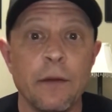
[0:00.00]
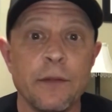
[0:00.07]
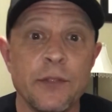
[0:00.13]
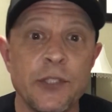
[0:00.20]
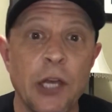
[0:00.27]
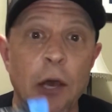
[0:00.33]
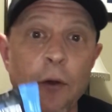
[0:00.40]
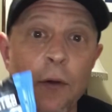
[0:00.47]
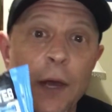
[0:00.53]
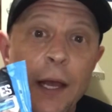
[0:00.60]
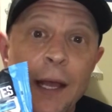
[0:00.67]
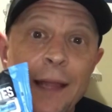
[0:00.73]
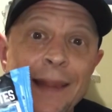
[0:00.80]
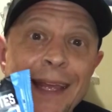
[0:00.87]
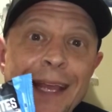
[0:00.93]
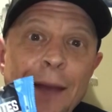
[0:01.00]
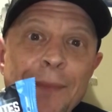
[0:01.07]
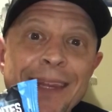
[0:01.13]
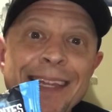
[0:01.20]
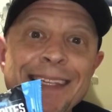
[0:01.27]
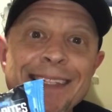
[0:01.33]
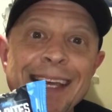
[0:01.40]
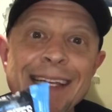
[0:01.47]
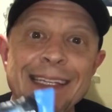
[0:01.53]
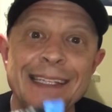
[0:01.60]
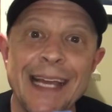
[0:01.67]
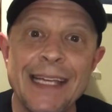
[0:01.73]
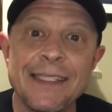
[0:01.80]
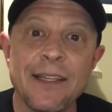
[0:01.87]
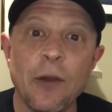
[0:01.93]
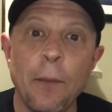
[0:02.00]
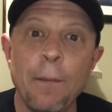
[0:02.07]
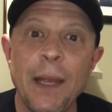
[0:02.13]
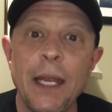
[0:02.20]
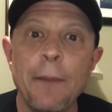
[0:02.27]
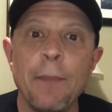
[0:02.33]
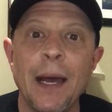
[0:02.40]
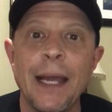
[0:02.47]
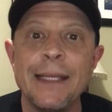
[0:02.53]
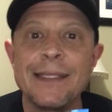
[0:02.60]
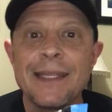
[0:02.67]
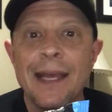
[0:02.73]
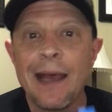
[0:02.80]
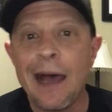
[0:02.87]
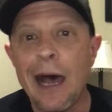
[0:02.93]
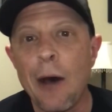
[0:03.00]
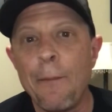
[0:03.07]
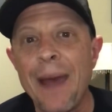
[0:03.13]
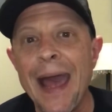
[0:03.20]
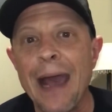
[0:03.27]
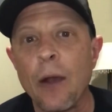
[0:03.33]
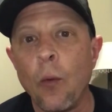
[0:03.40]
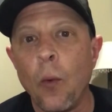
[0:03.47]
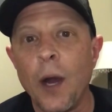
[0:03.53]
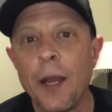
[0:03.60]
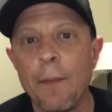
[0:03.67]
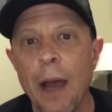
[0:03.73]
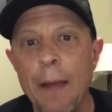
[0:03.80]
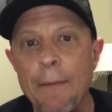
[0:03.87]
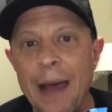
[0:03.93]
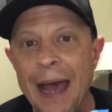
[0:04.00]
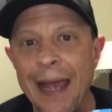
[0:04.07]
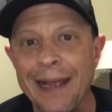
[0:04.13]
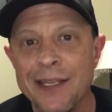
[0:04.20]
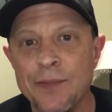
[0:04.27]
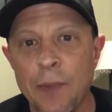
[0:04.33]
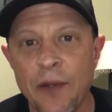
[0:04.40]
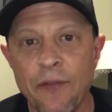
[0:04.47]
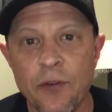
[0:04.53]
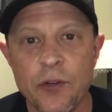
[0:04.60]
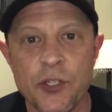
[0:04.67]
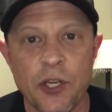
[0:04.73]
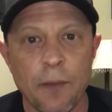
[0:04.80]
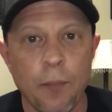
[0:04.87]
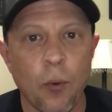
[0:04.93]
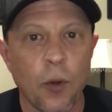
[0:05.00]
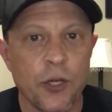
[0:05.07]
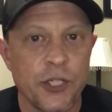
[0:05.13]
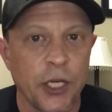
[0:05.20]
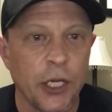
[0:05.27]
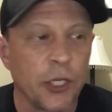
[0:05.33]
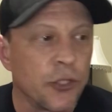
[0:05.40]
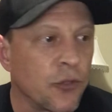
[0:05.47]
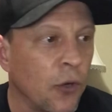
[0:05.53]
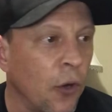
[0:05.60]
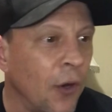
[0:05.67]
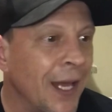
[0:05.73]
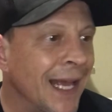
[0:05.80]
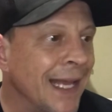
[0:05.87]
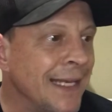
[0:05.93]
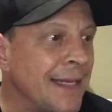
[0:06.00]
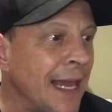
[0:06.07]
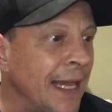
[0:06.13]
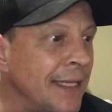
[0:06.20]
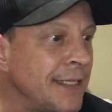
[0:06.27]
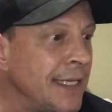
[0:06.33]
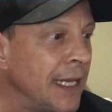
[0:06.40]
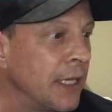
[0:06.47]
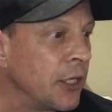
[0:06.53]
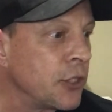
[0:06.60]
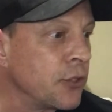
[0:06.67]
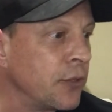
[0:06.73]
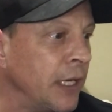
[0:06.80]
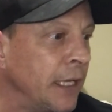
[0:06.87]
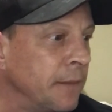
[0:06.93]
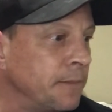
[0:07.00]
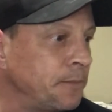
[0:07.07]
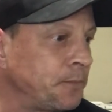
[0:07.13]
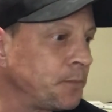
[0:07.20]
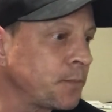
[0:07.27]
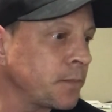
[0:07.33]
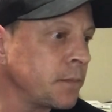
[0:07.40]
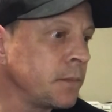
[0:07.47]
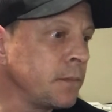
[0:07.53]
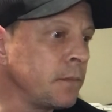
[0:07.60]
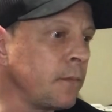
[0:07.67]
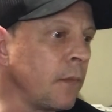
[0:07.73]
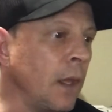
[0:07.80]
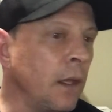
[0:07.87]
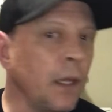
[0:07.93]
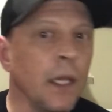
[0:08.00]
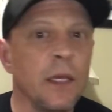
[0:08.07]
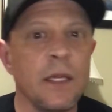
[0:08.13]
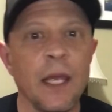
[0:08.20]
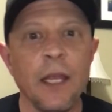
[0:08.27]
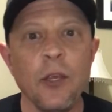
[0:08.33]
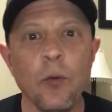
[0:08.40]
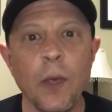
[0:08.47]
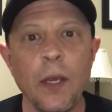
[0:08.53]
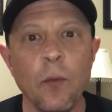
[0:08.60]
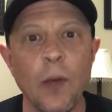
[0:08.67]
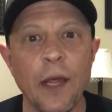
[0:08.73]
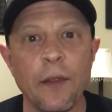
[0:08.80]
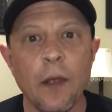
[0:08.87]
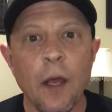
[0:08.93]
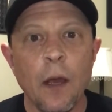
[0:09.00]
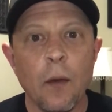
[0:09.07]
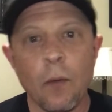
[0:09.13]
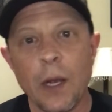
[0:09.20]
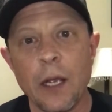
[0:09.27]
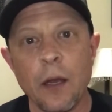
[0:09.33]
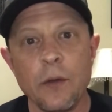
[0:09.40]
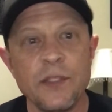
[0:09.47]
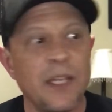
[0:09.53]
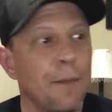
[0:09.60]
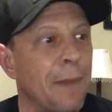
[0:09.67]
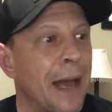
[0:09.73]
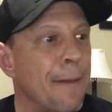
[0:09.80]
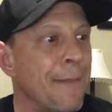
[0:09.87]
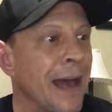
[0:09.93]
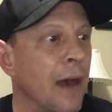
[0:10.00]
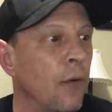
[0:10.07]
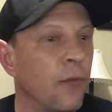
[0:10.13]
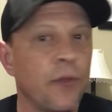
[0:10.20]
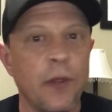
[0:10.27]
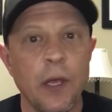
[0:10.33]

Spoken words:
So they come in these like nice little mini bites. I'll pack one in my bag. It's my version of portion control, tasty and a treat. Continuing with what goes in my mouth.